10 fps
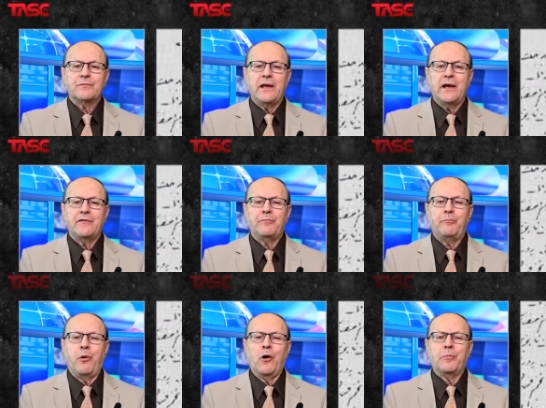may have
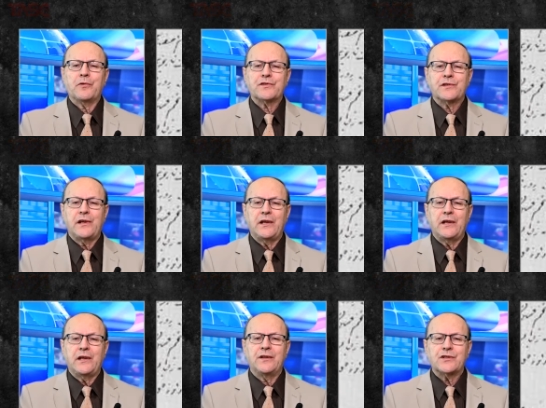purposely
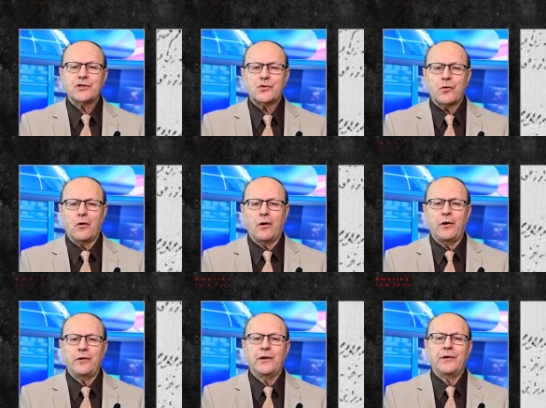
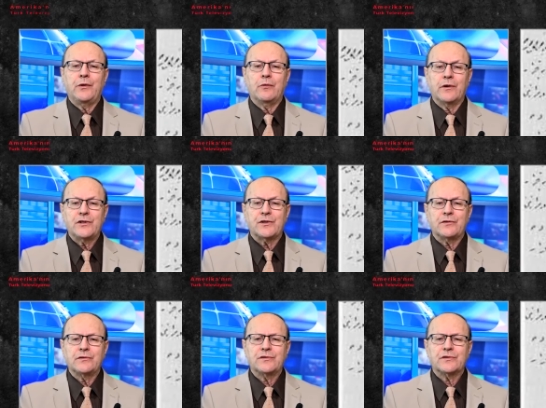destroyed the
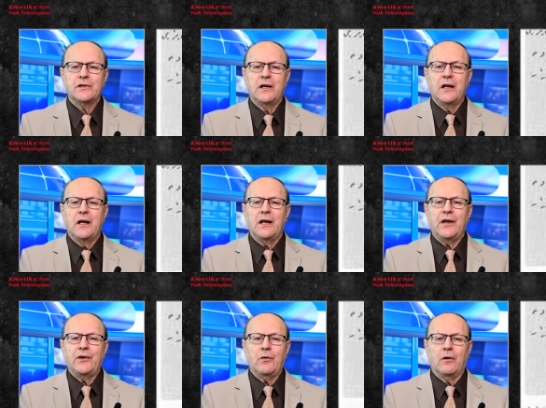originals
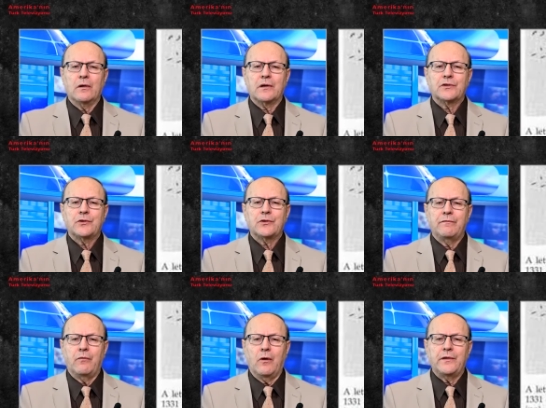in order to
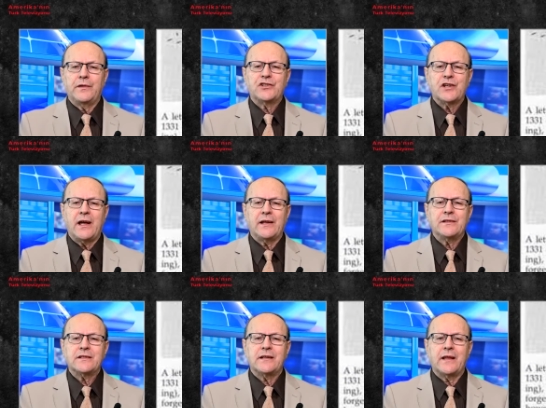avoid the
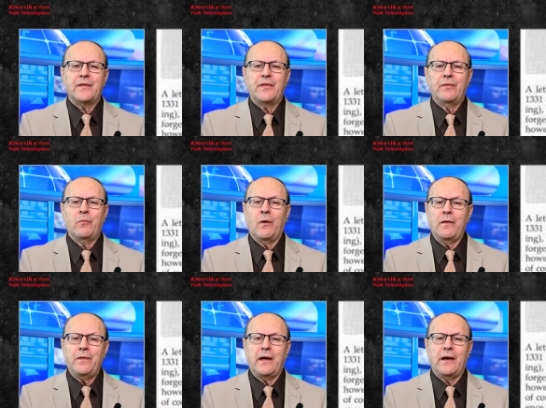chance that
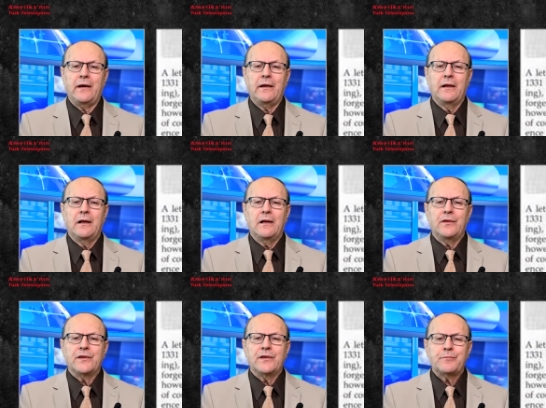one day
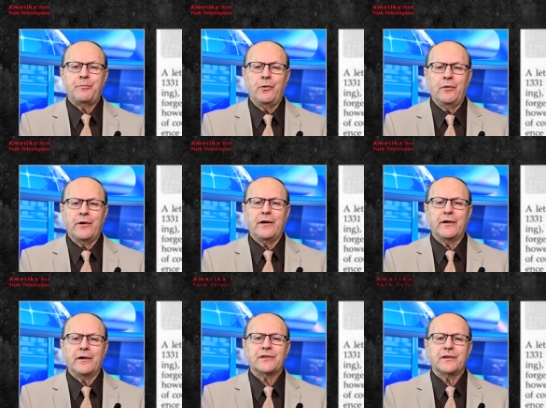the
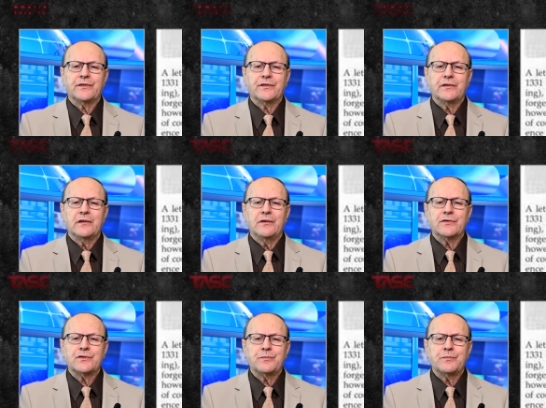spuriousness,
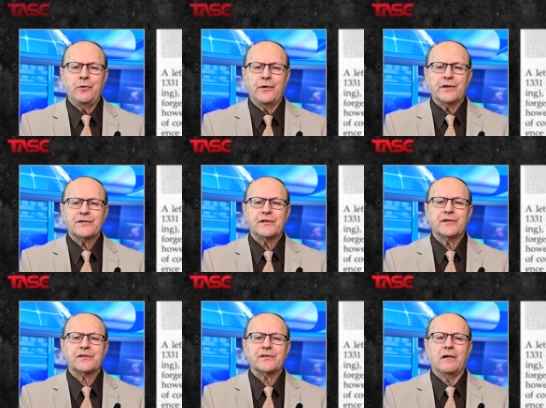the
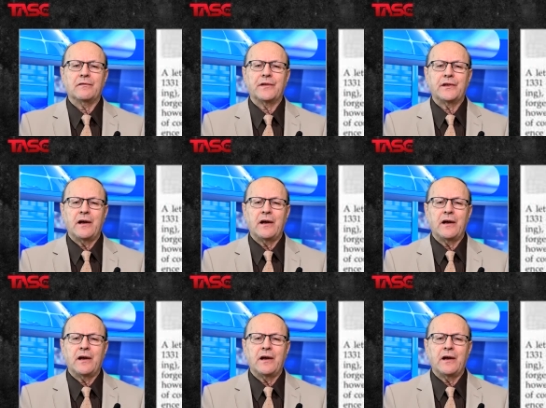spuriousness of the